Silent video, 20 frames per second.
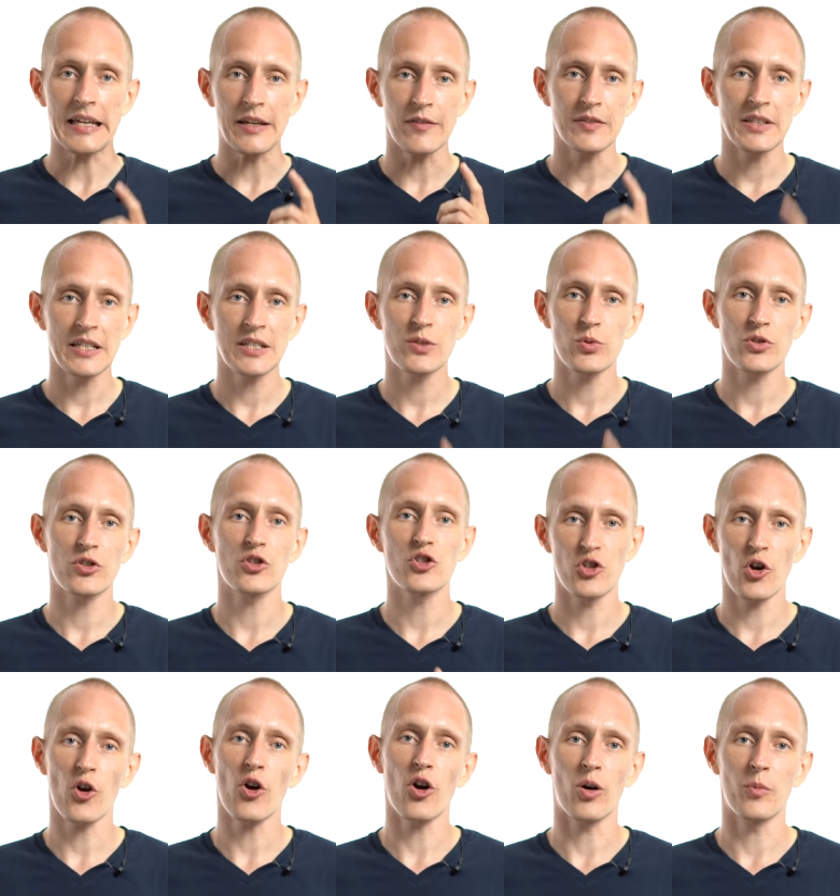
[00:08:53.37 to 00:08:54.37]
if this was a
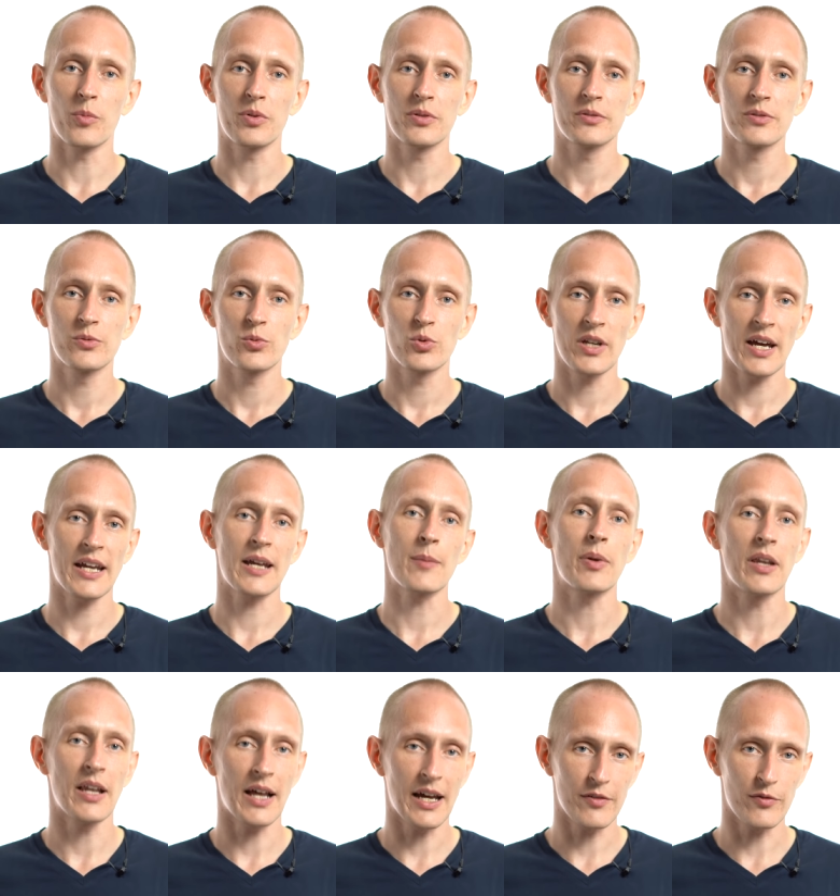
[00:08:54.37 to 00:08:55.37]
job, would I
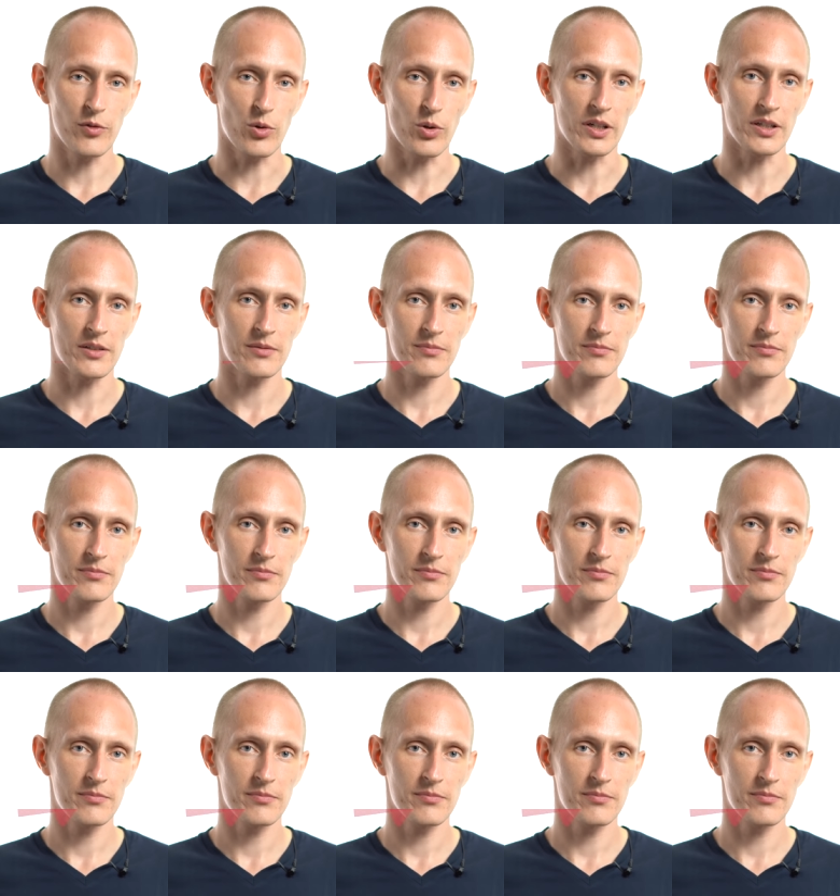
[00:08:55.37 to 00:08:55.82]
apply for it?